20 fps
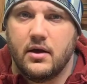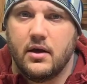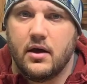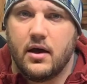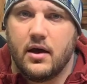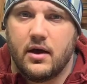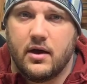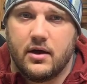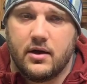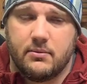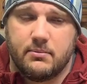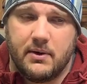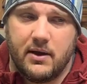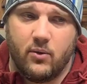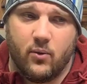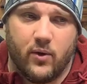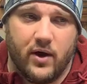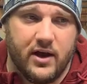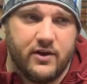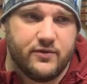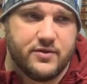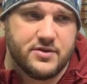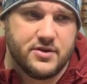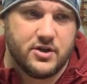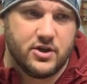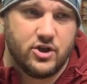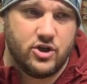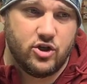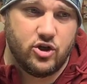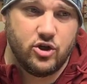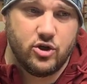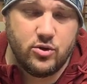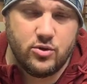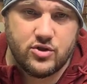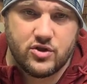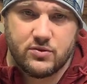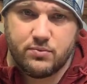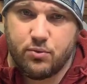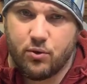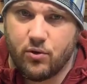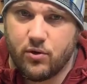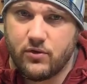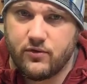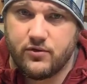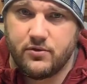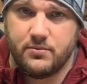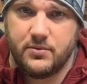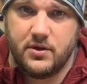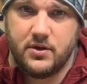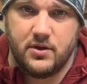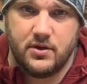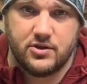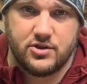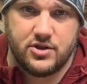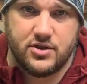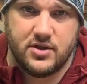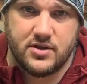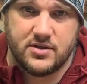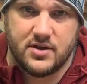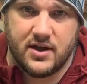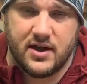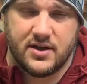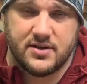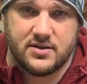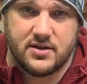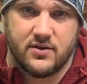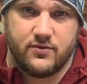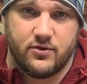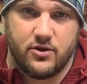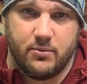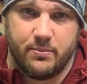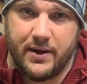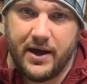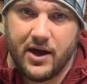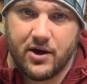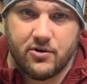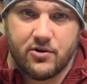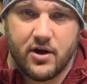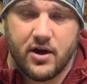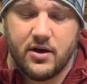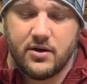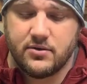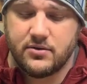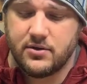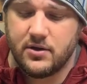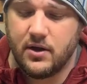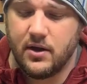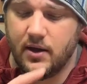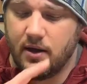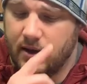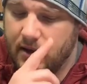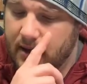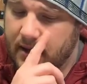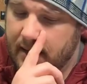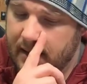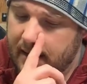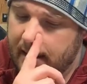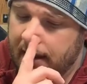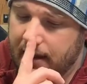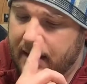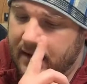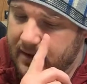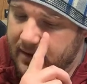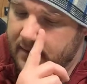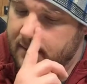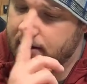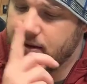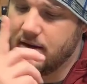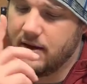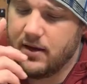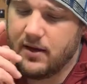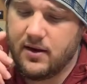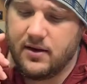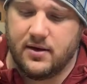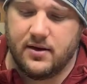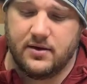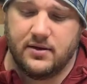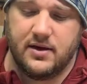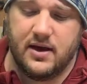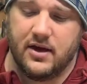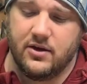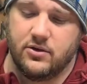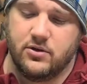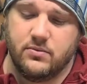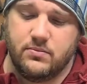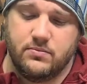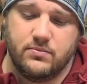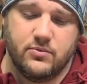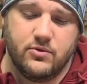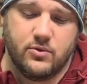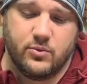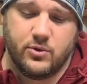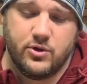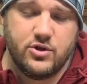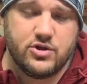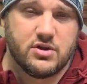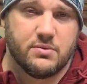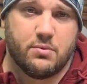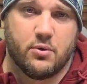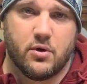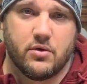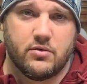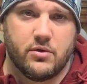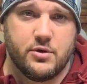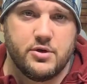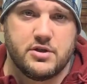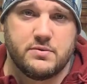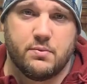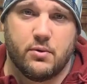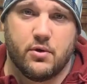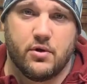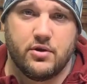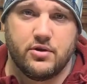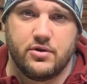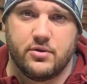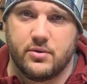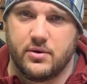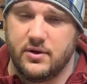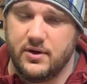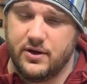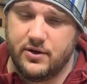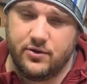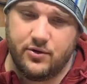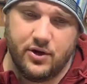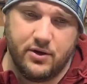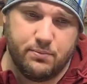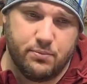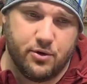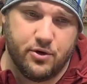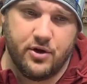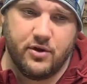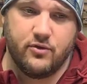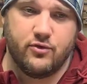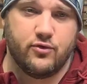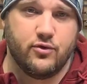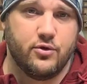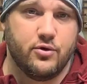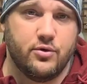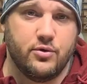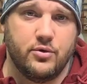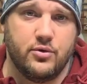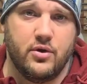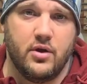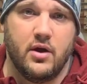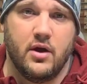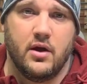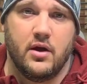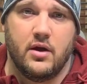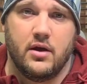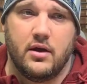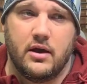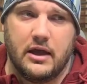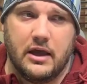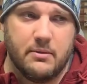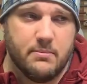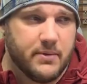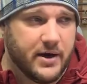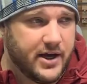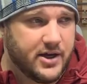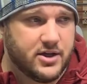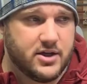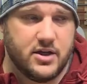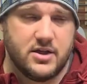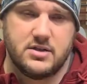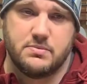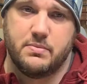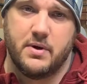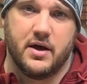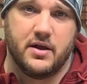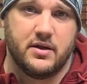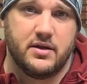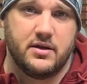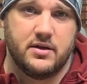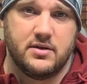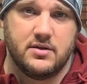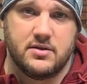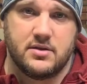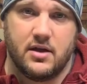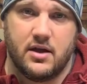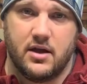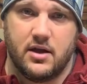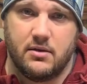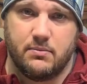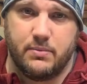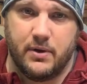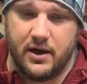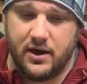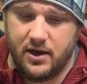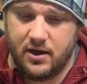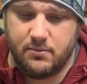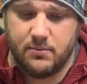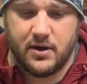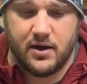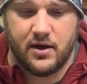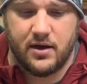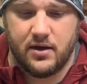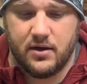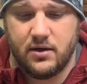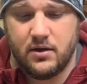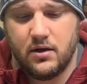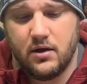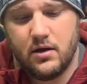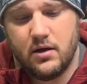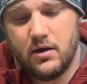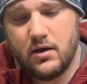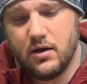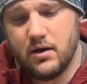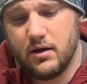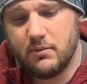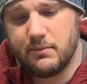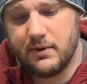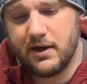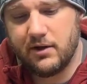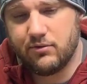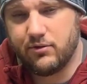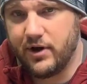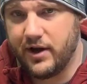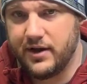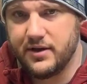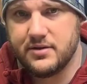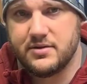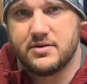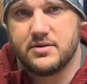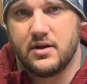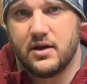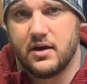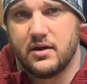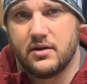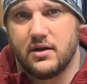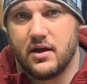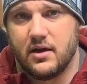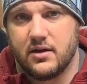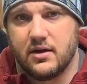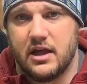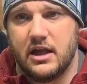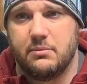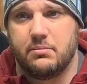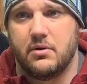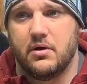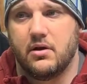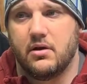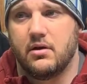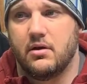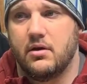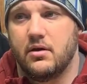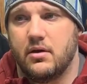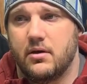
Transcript: My wife is a huge support for me. She does a lot of stuff in the background. And yeah, when you support Rodhe Sport, you are literally putting food in my kids' bellies and paying my rents and keeping